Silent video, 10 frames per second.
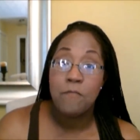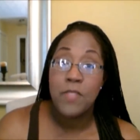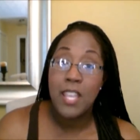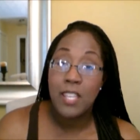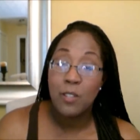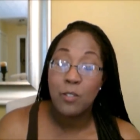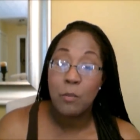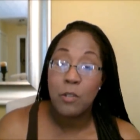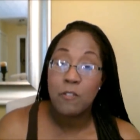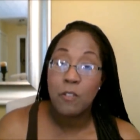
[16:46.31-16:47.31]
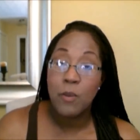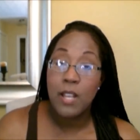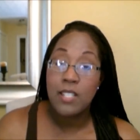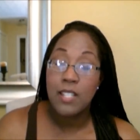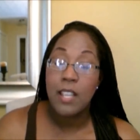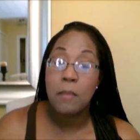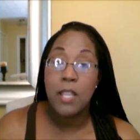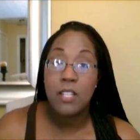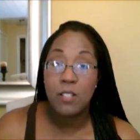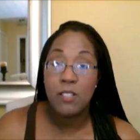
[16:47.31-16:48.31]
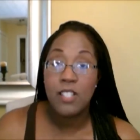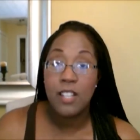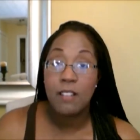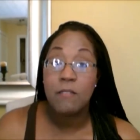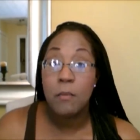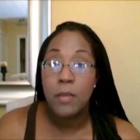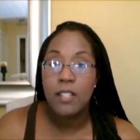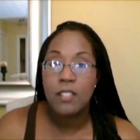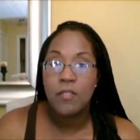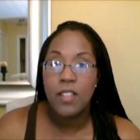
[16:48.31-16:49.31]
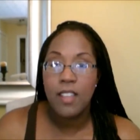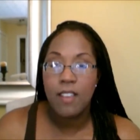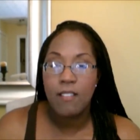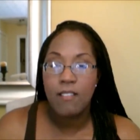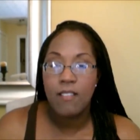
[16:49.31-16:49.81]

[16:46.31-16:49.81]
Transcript: Thank you so much for watching and make sure you check out for my next video.